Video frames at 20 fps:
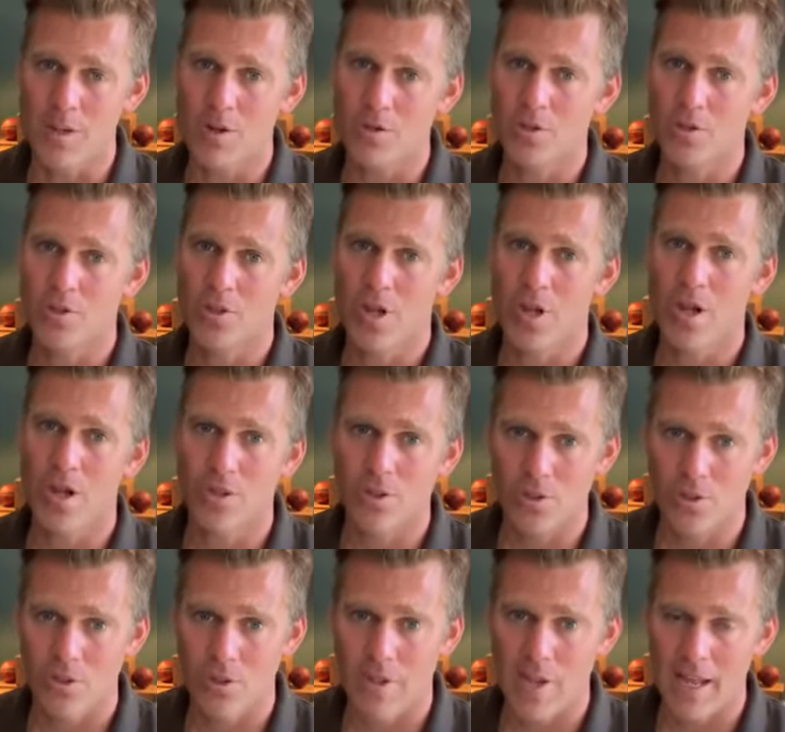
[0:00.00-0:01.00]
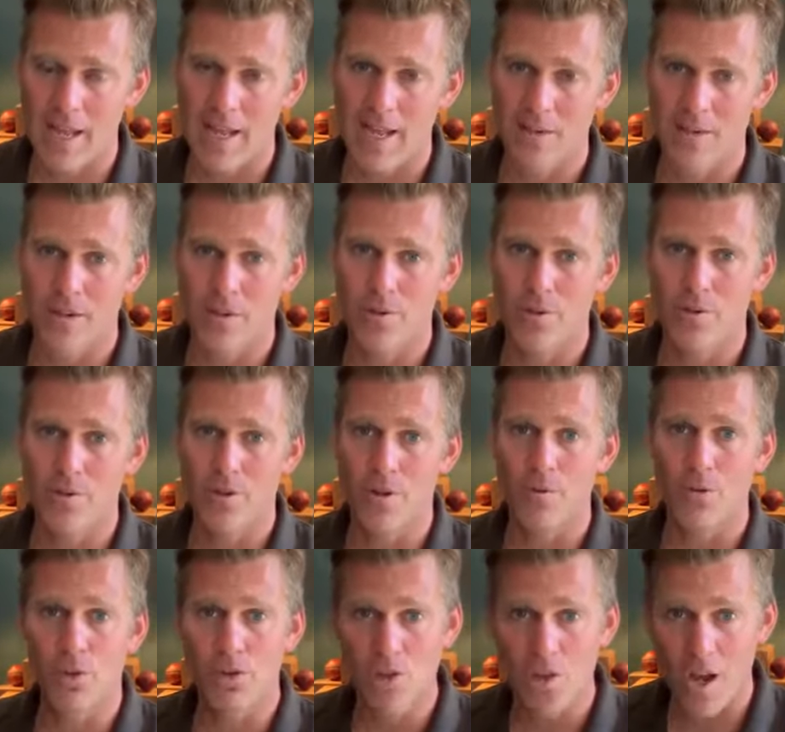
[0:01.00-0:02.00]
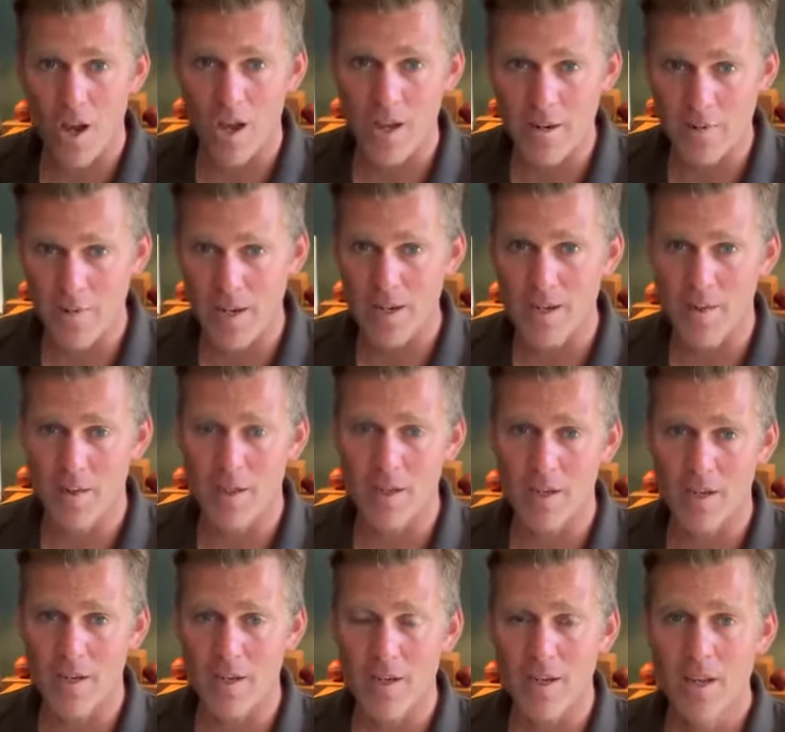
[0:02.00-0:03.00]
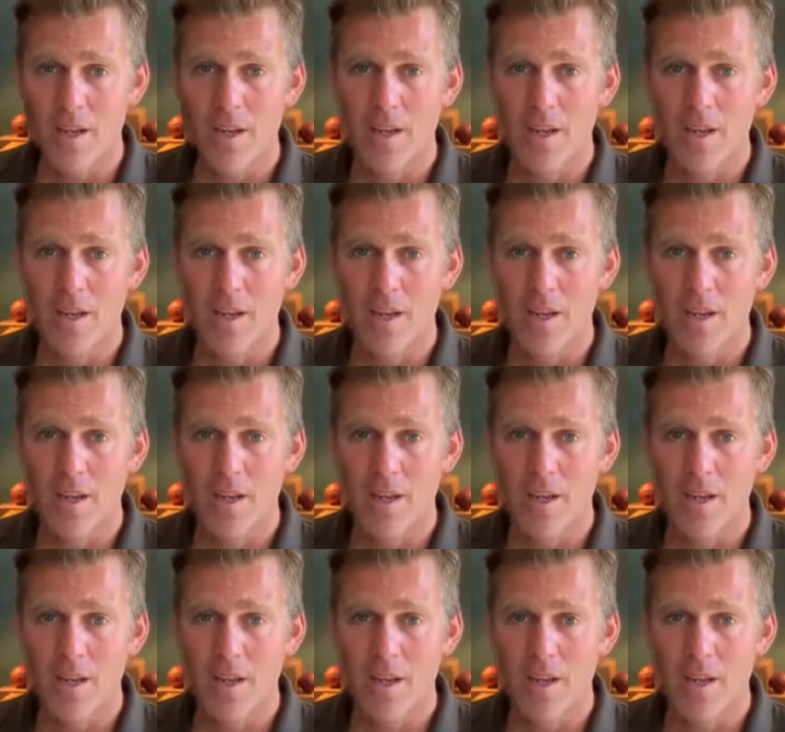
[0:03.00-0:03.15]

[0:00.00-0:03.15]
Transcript: No scars on the land, no, no sign of anything